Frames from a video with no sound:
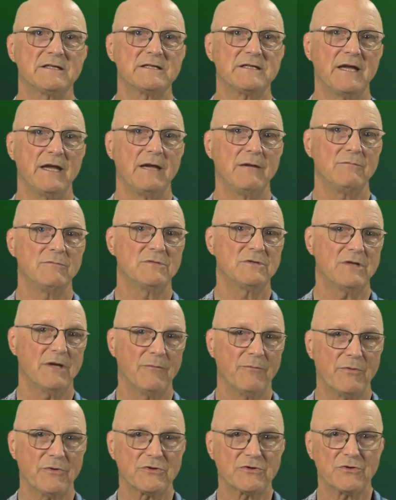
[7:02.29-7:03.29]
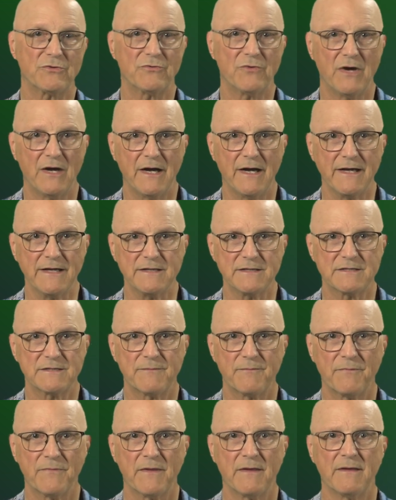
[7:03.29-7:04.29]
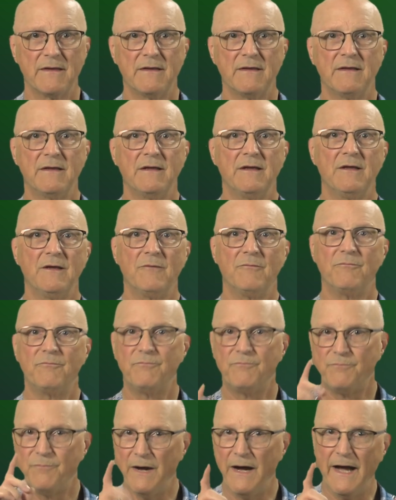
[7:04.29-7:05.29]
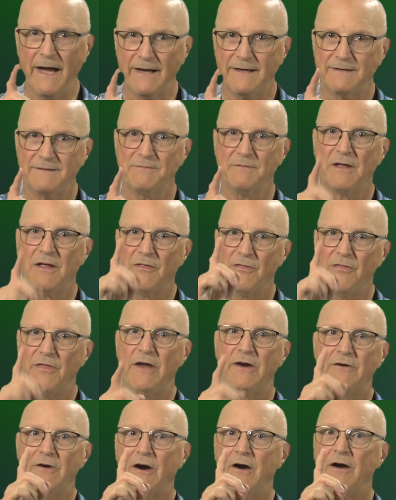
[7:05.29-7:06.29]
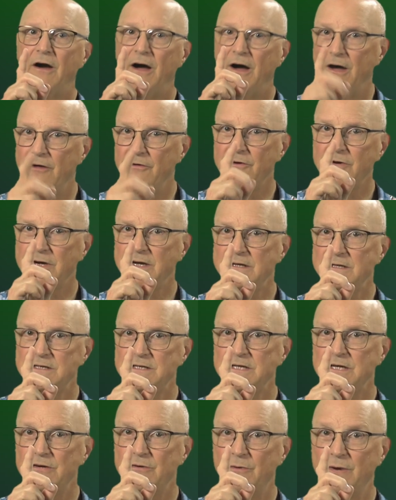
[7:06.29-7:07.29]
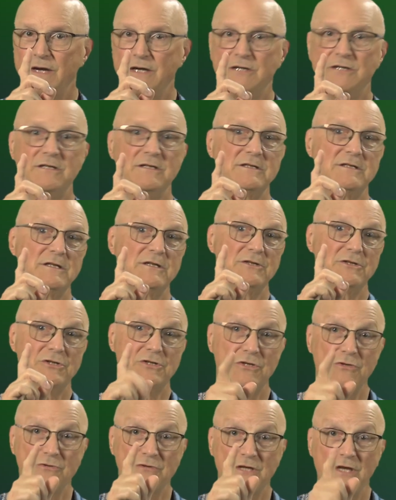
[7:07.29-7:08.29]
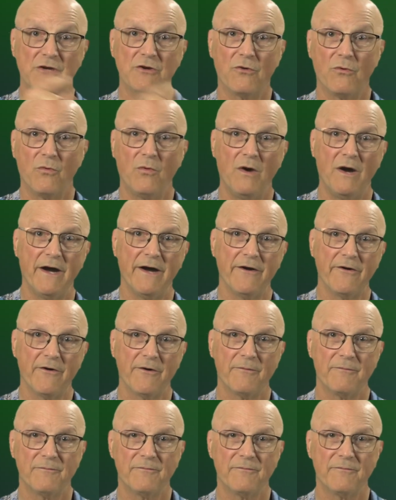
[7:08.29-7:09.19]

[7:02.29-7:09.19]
the same temperature rise. But there are other considerations in choosing your wire.